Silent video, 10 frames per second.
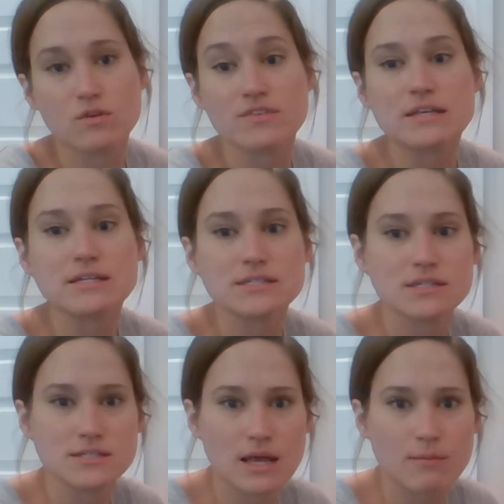of easy
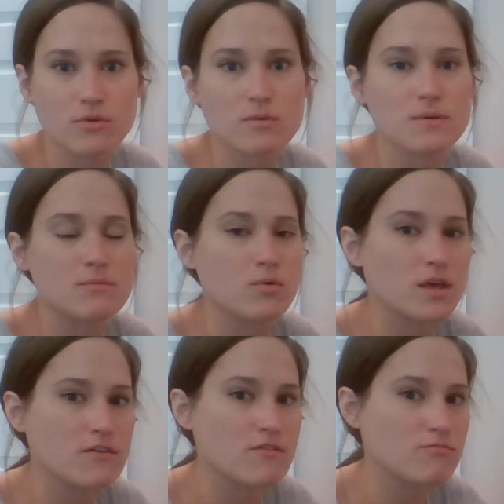example that people
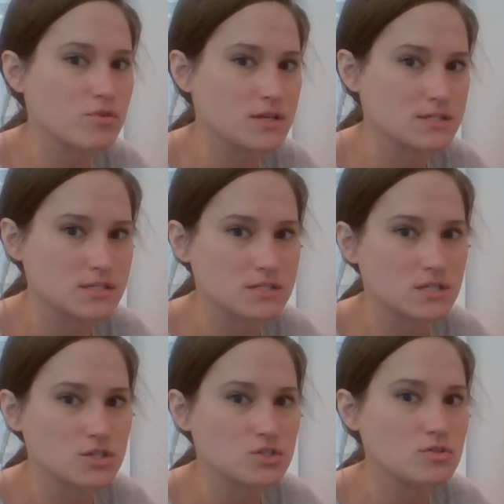give of
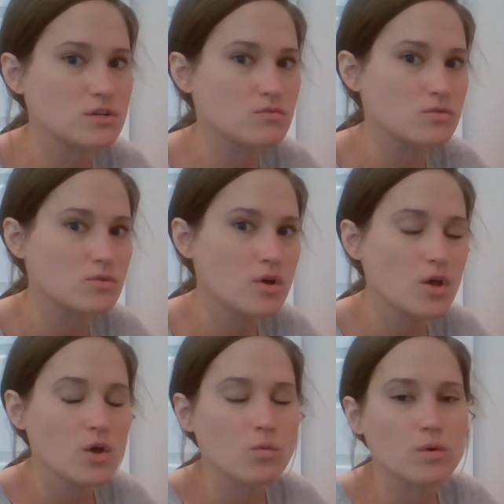pre-existing duty rule
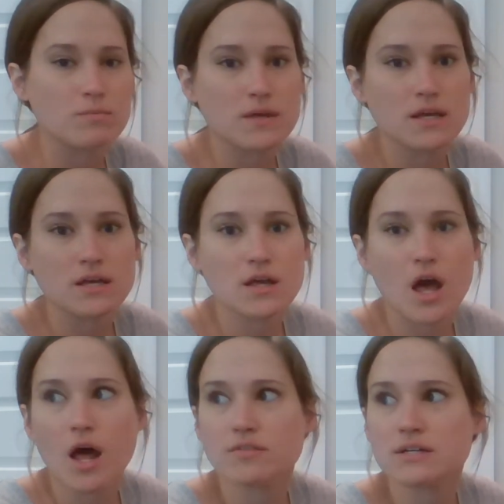would be,
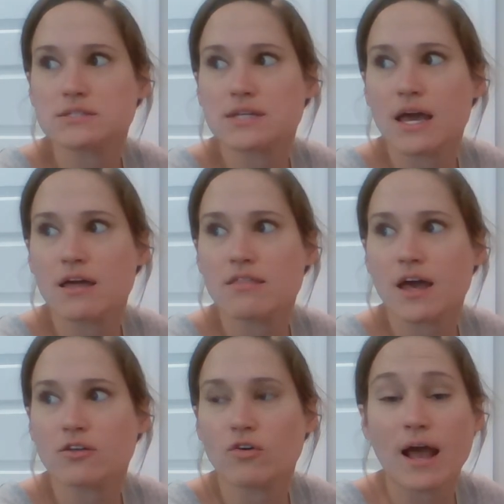let's say
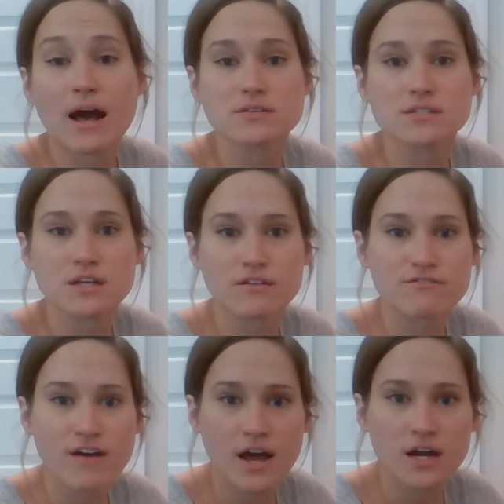that your house is on
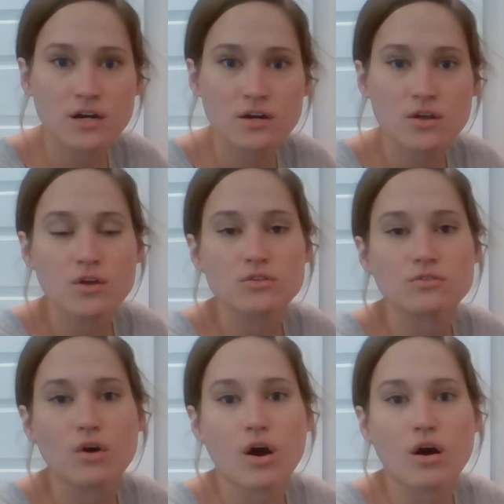fire.
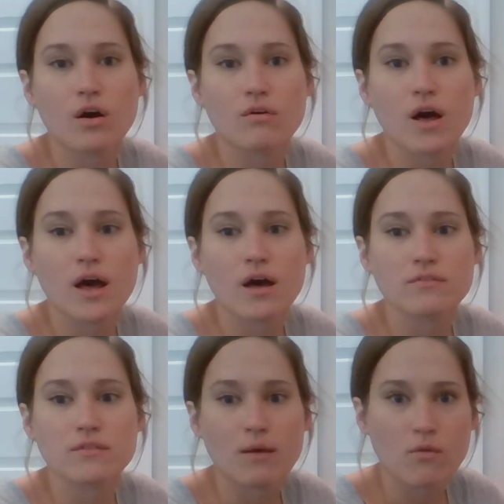You call
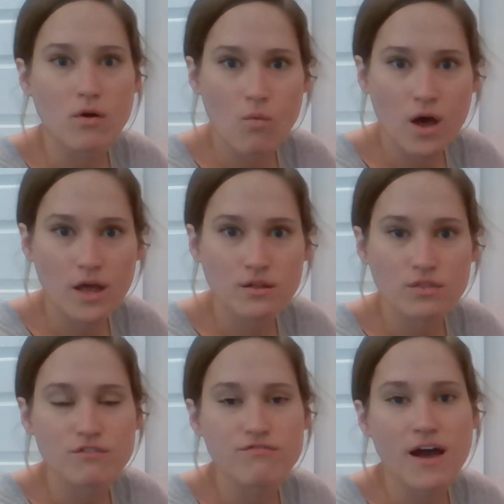911.
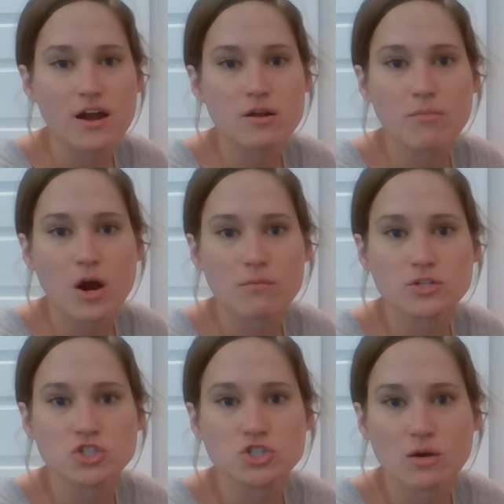The fire
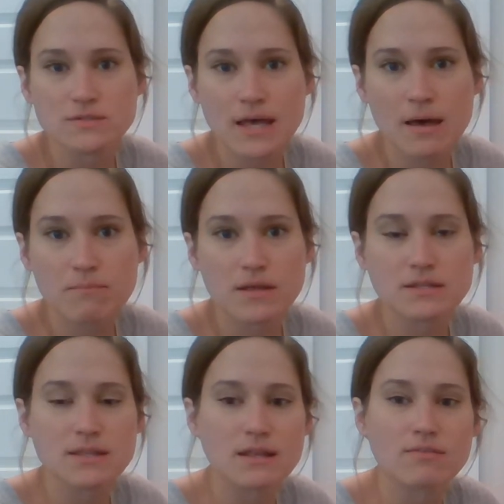department shows up,
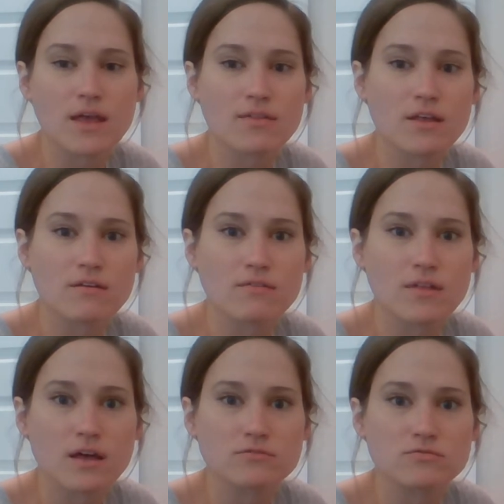and the
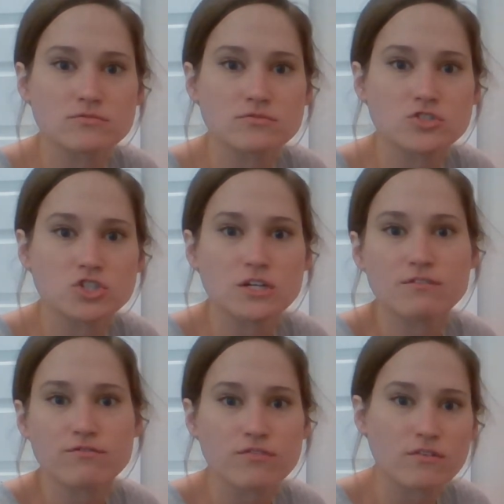
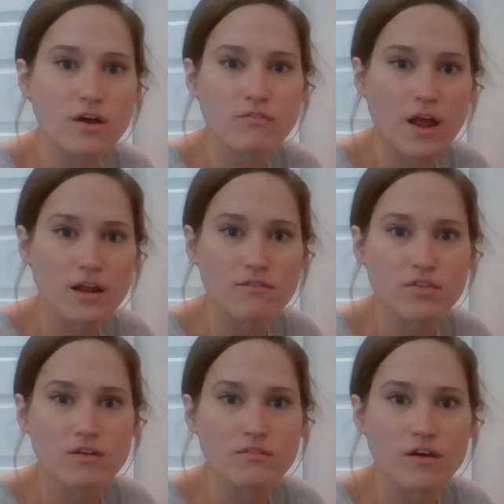chief, of
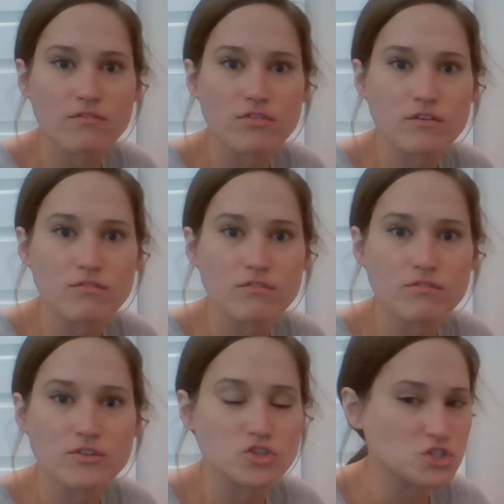the
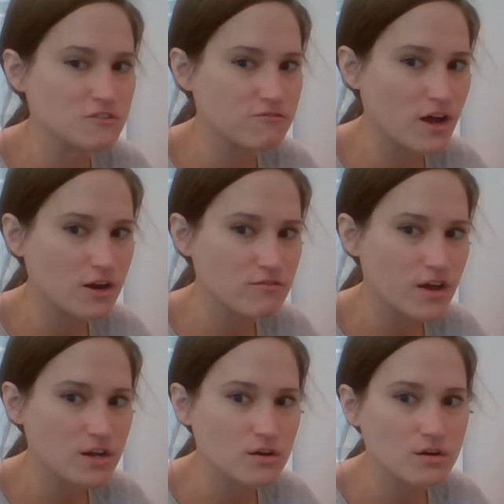chief
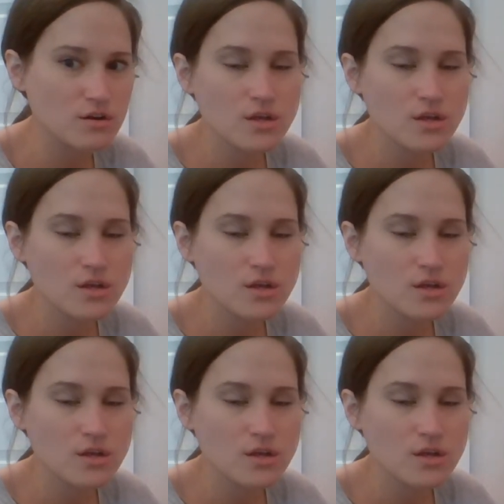firefighter